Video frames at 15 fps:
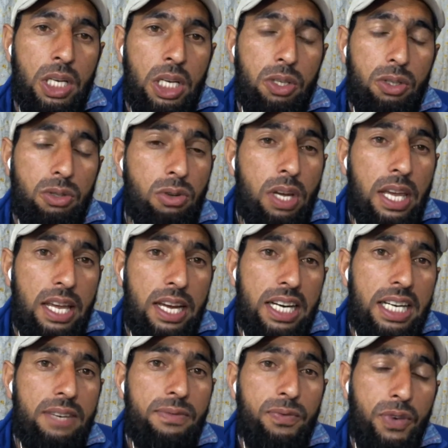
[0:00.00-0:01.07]
So
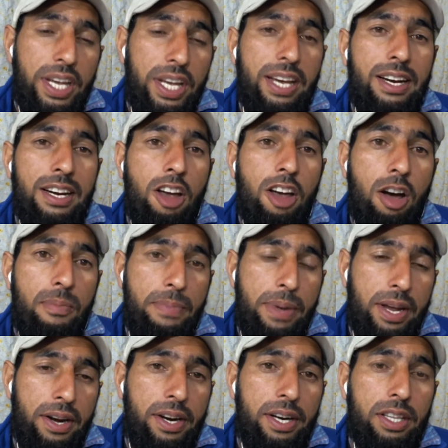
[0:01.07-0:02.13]
here we're gonna
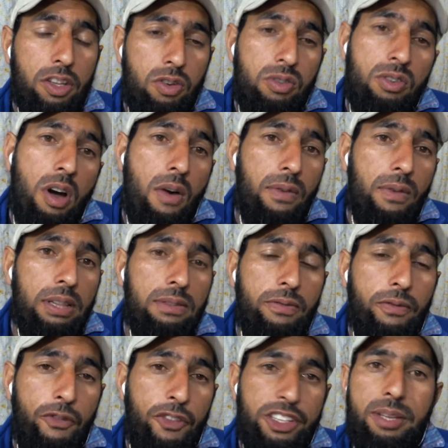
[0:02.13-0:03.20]
compare the novel
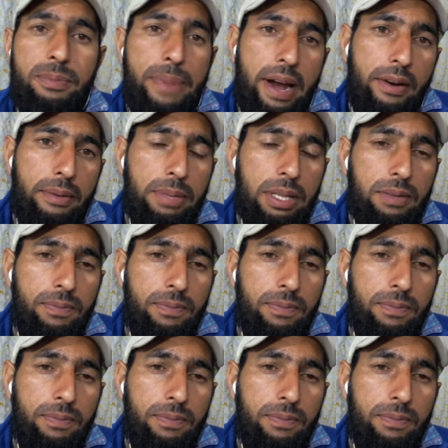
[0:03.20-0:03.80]
with the parable.